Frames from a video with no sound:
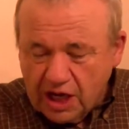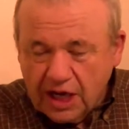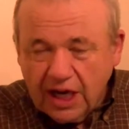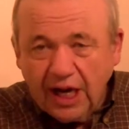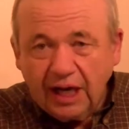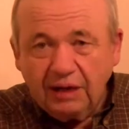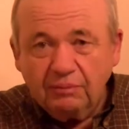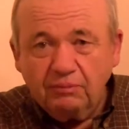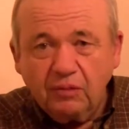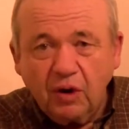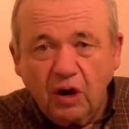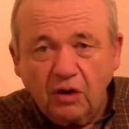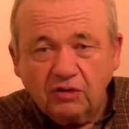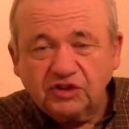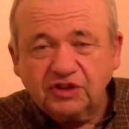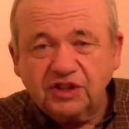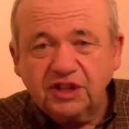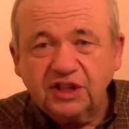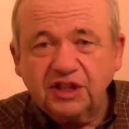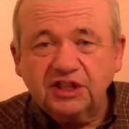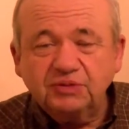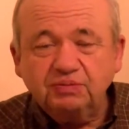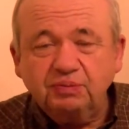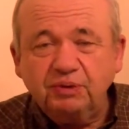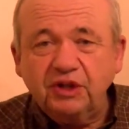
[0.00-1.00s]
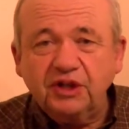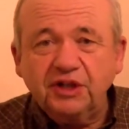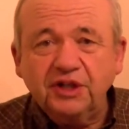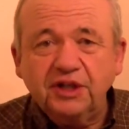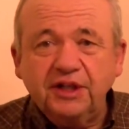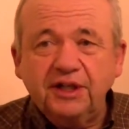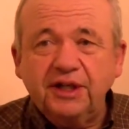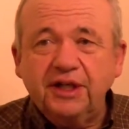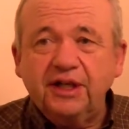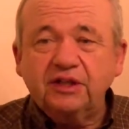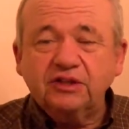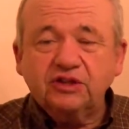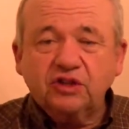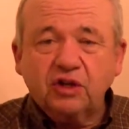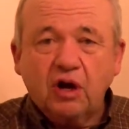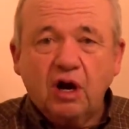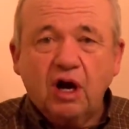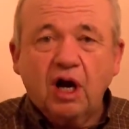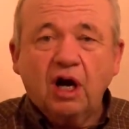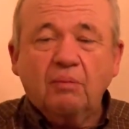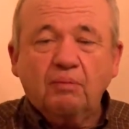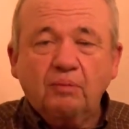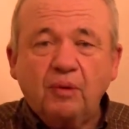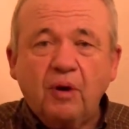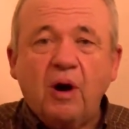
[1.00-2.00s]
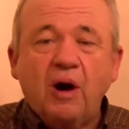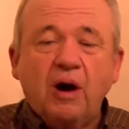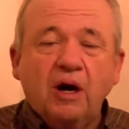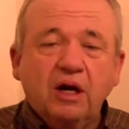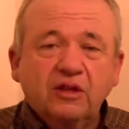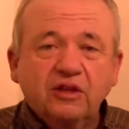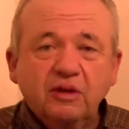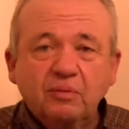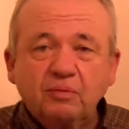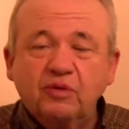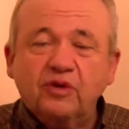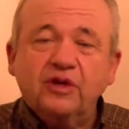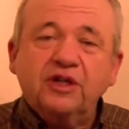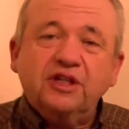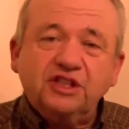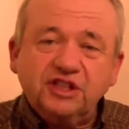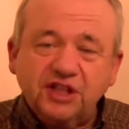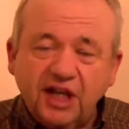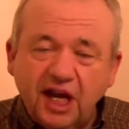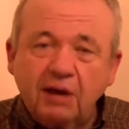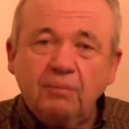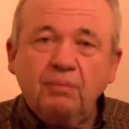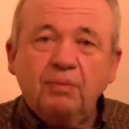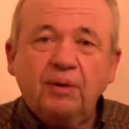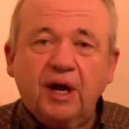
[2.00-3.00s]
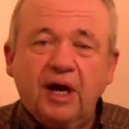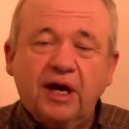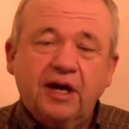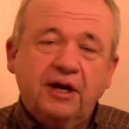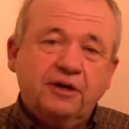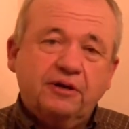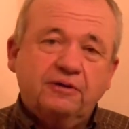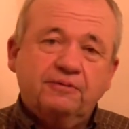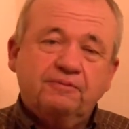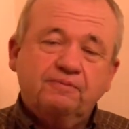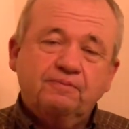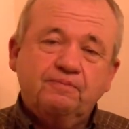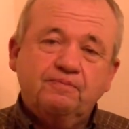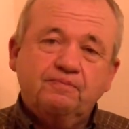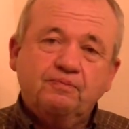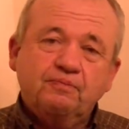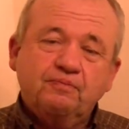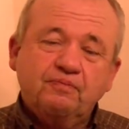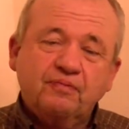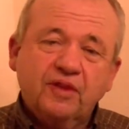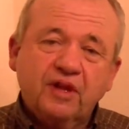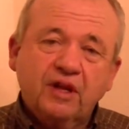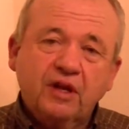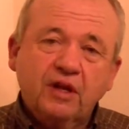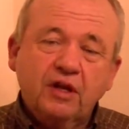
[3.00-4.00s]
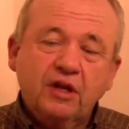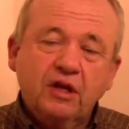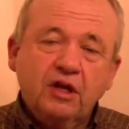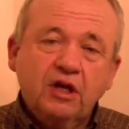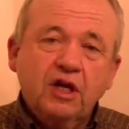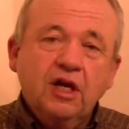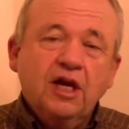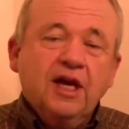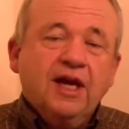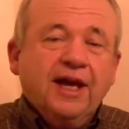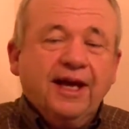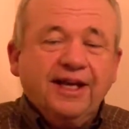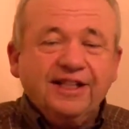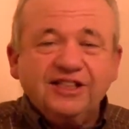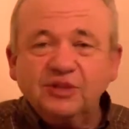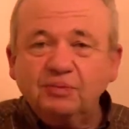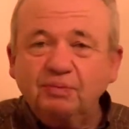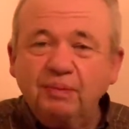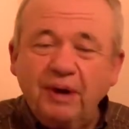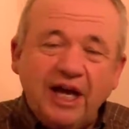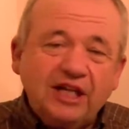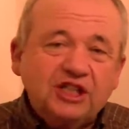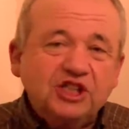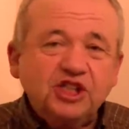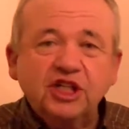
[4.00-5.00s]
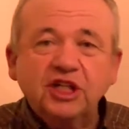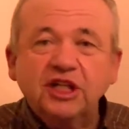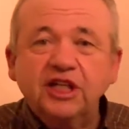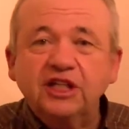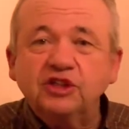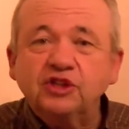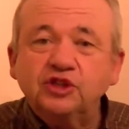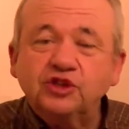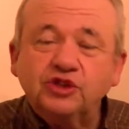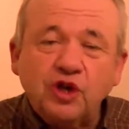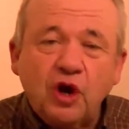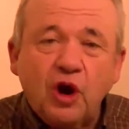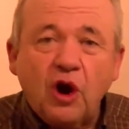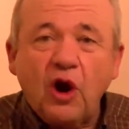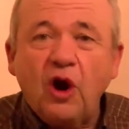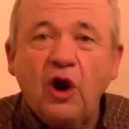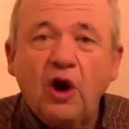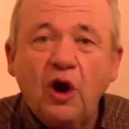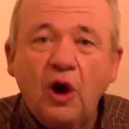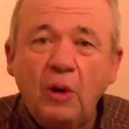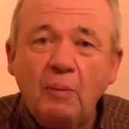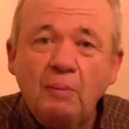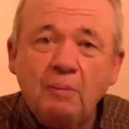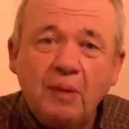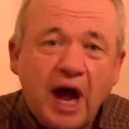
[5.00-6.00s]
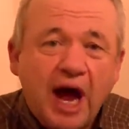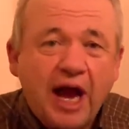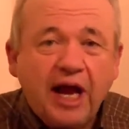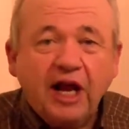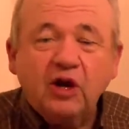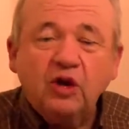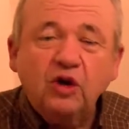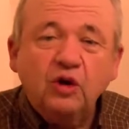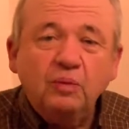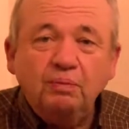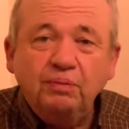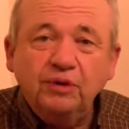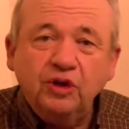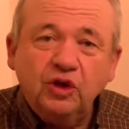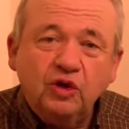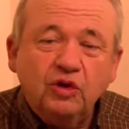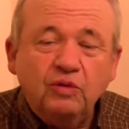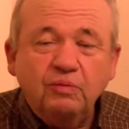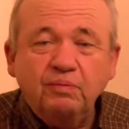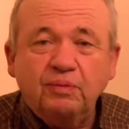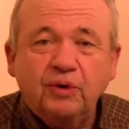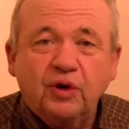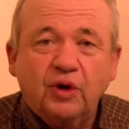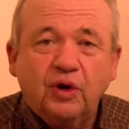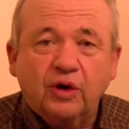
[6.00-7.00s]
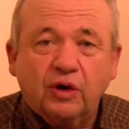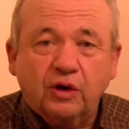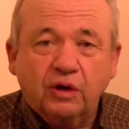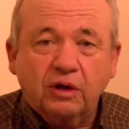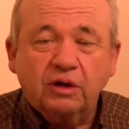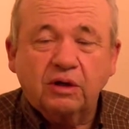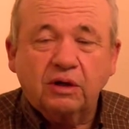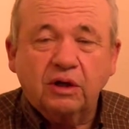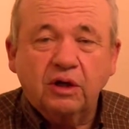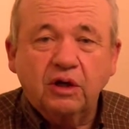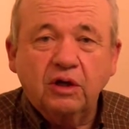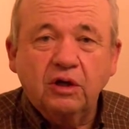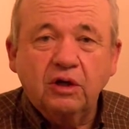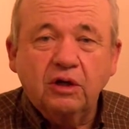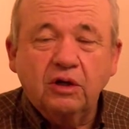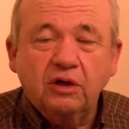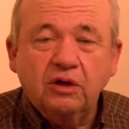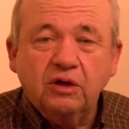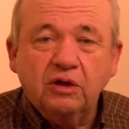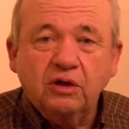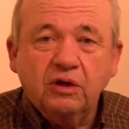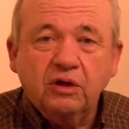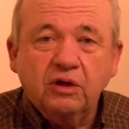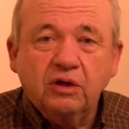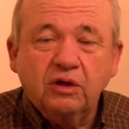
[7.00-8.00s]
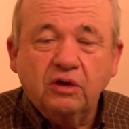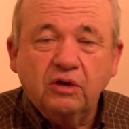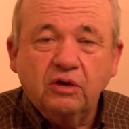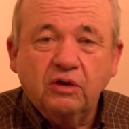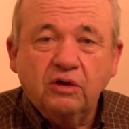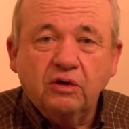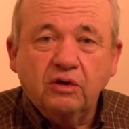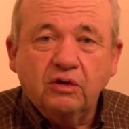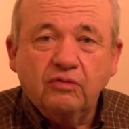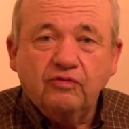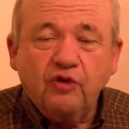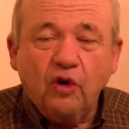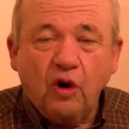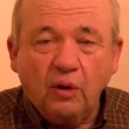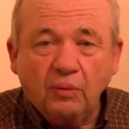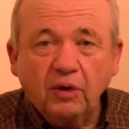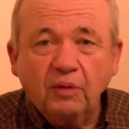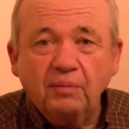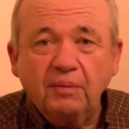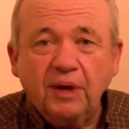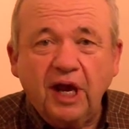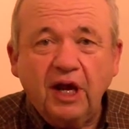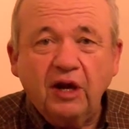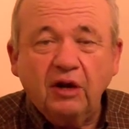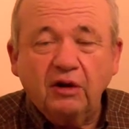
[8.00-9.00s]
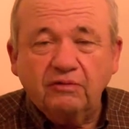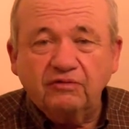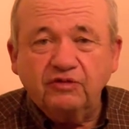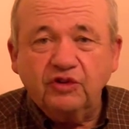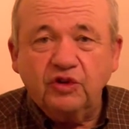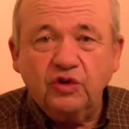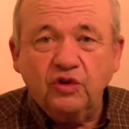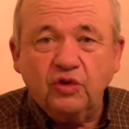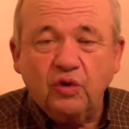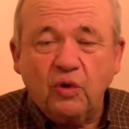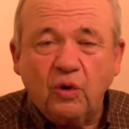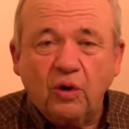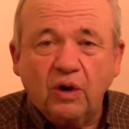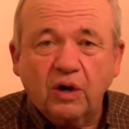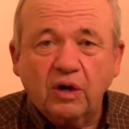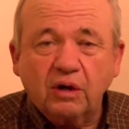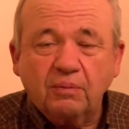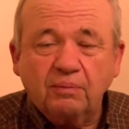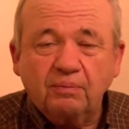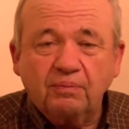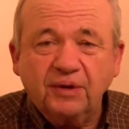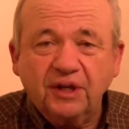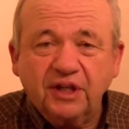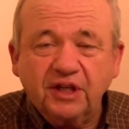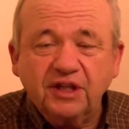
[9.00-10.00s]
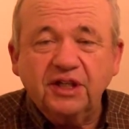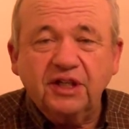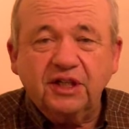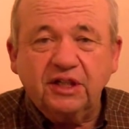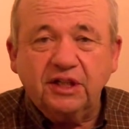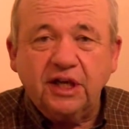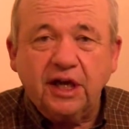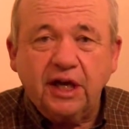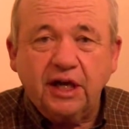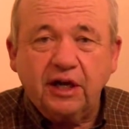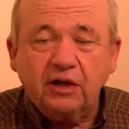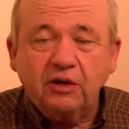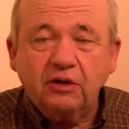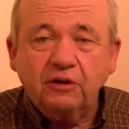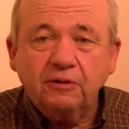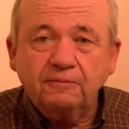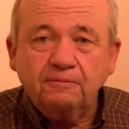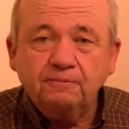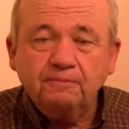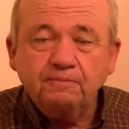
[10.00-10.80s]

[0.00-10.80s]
And most of these billionaires are part of the British Empire. Especially Sir Michael Bloomberg, former mayor of New York, billionaire.